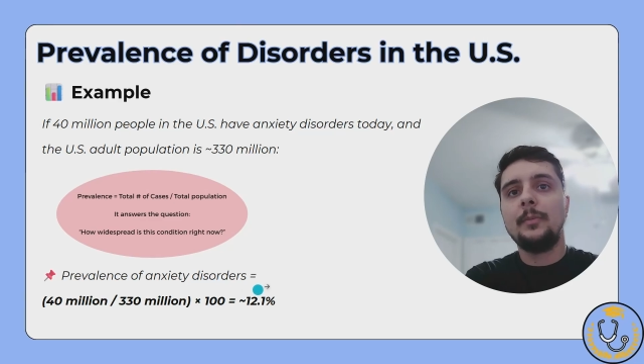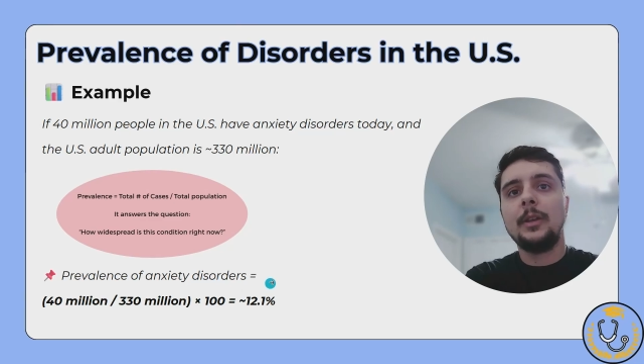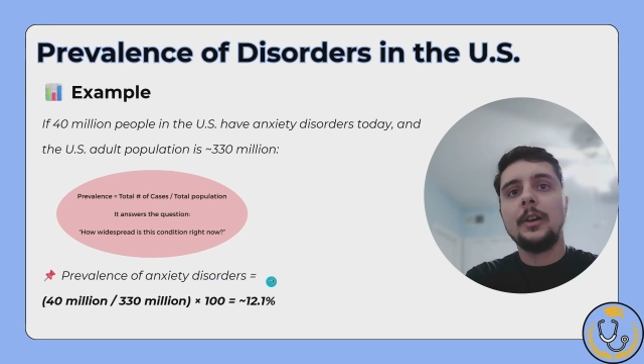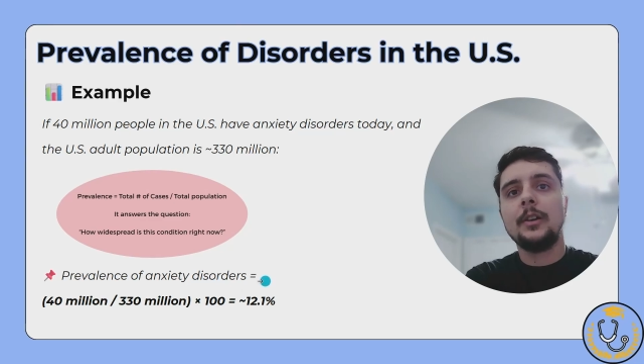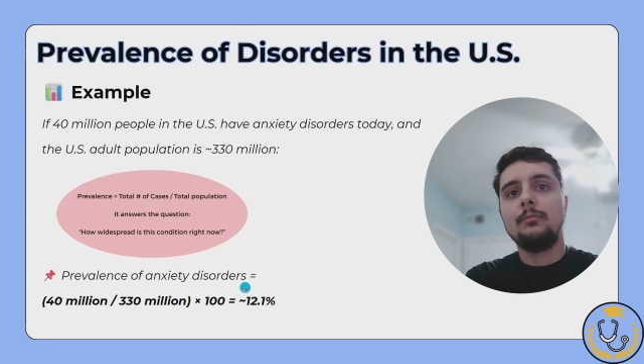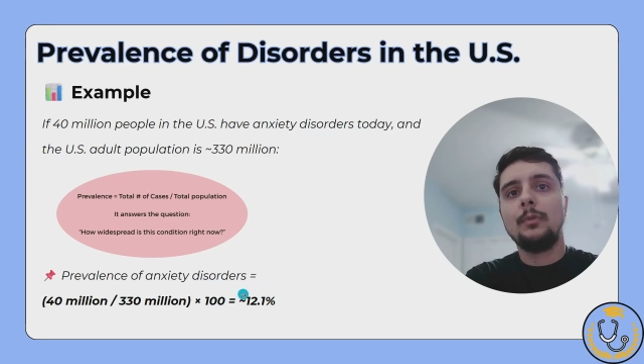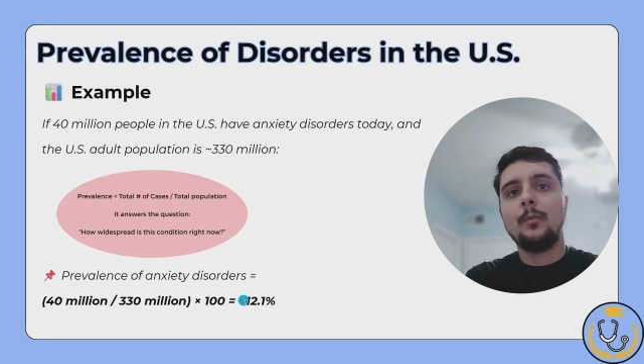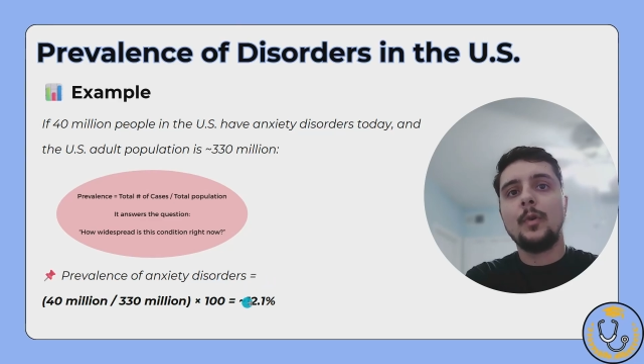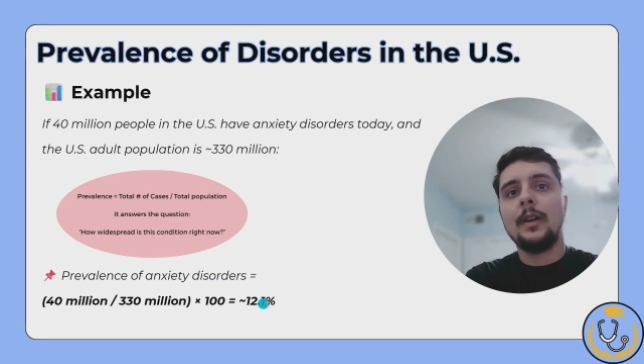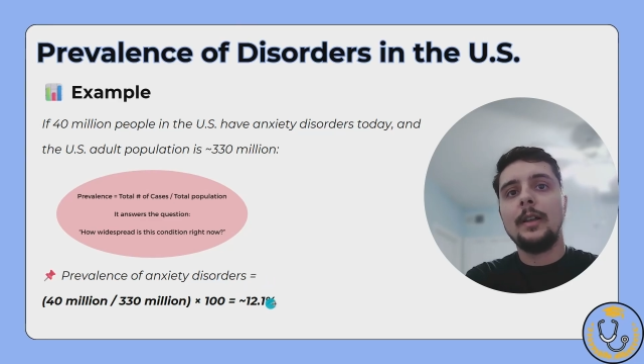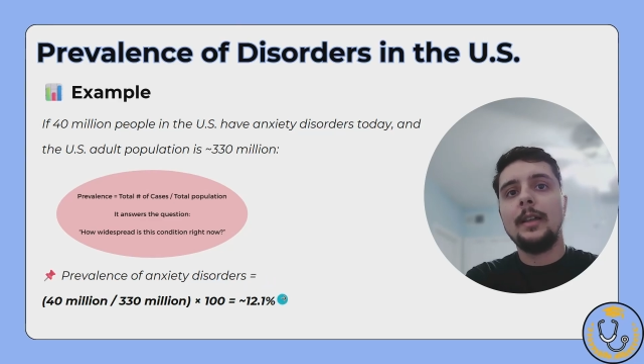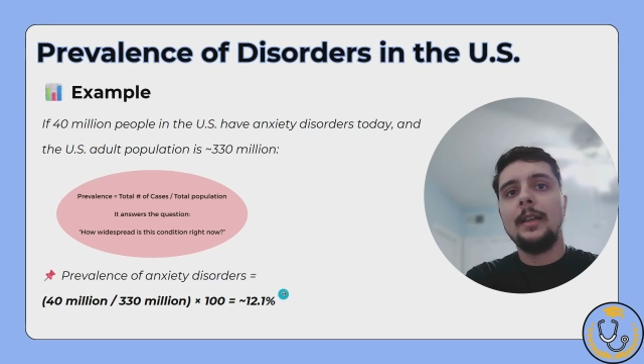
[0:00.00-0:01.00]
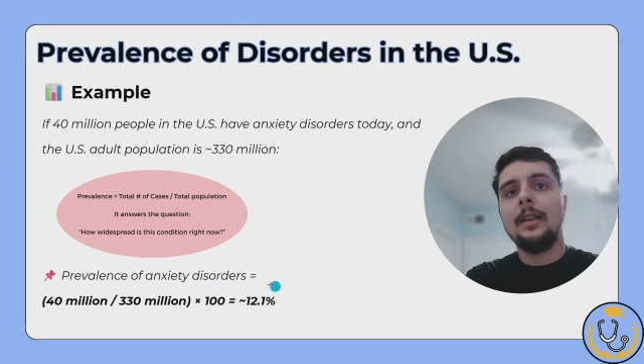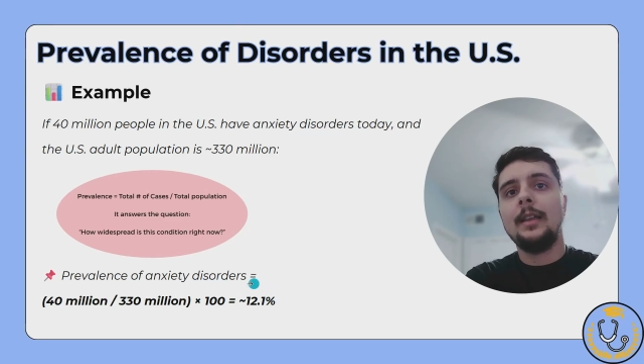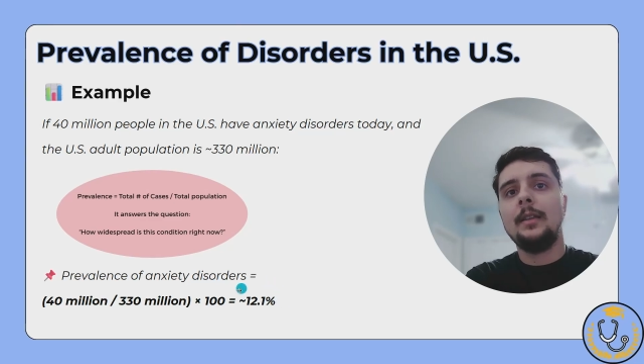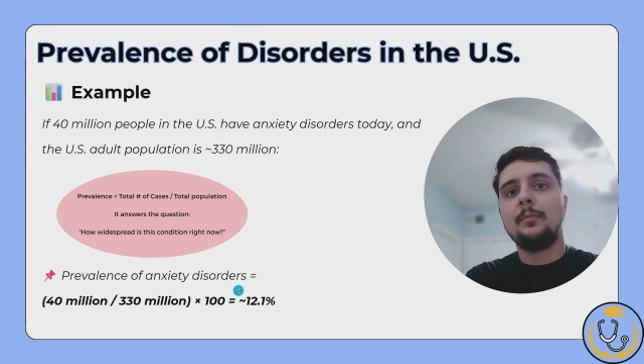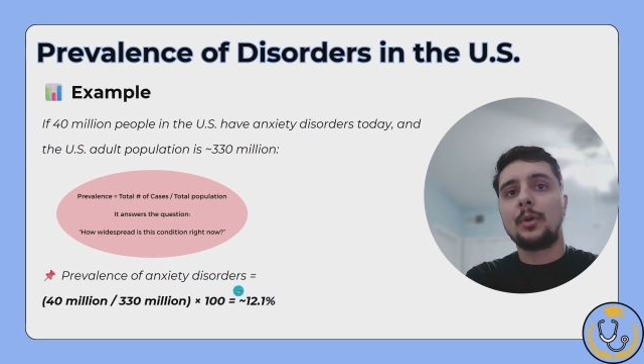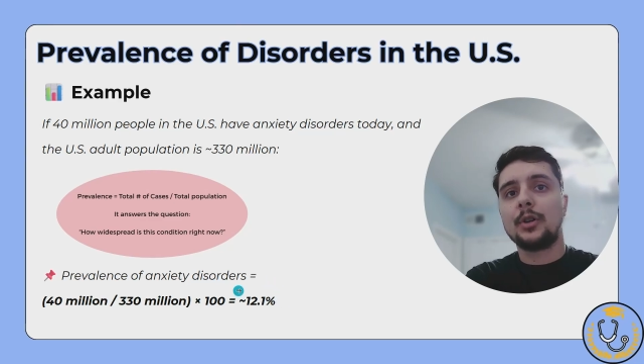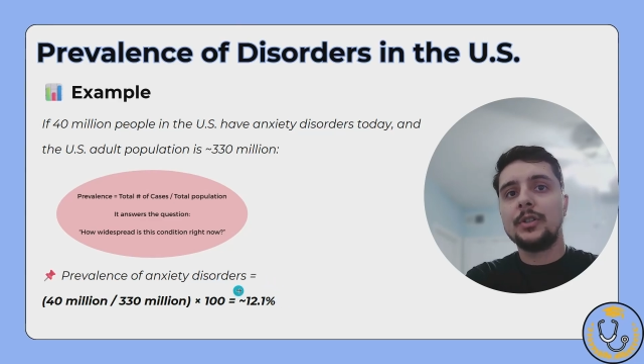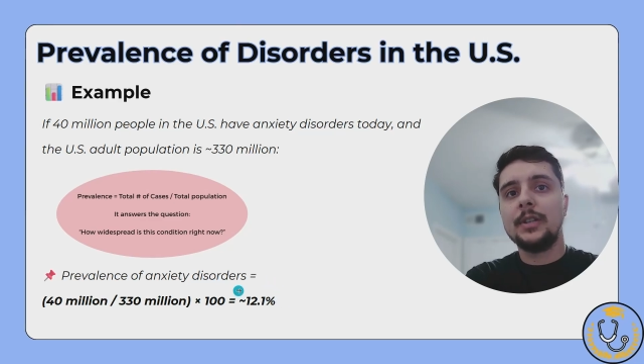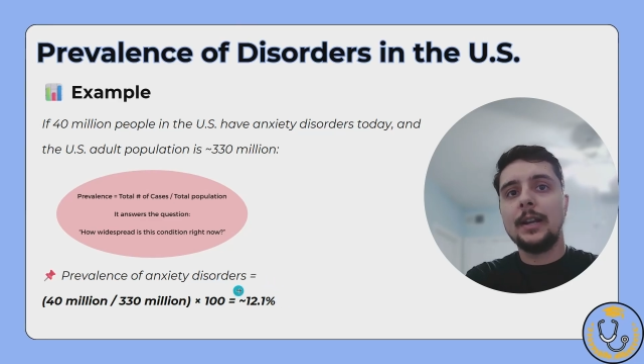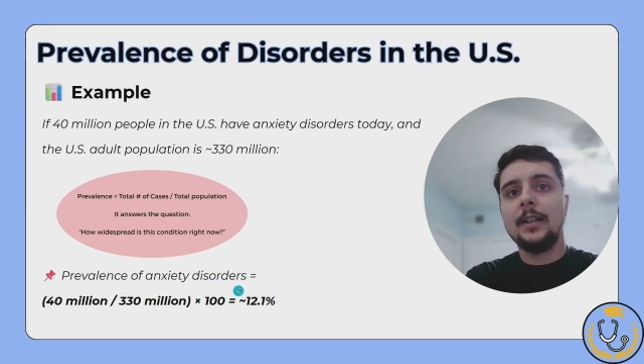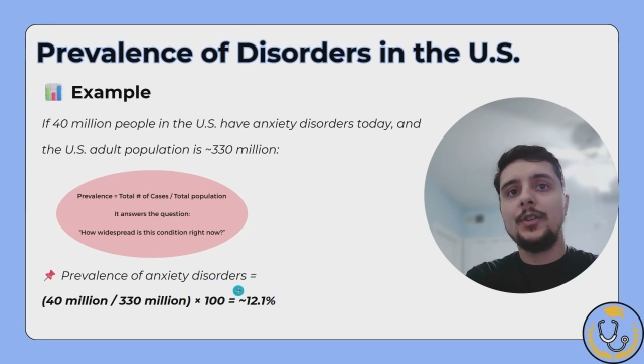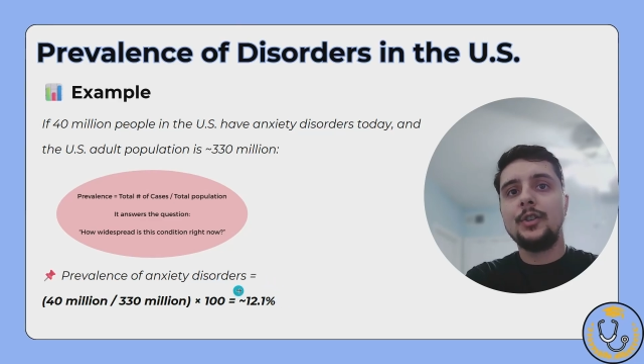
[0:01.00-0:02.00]
because we want it in
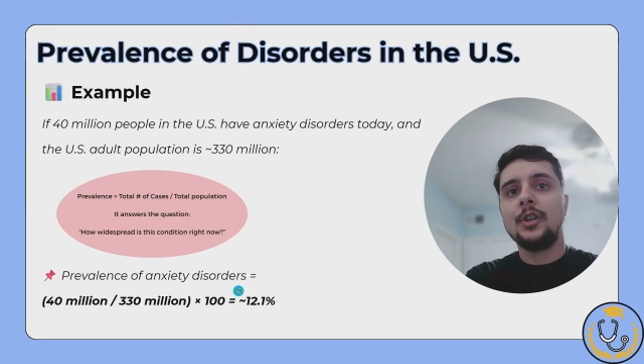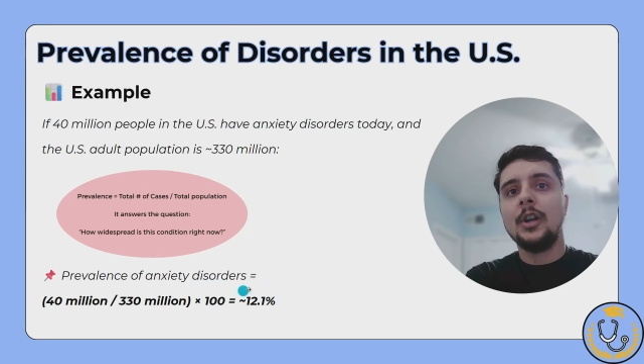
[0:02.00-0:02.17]
percentage.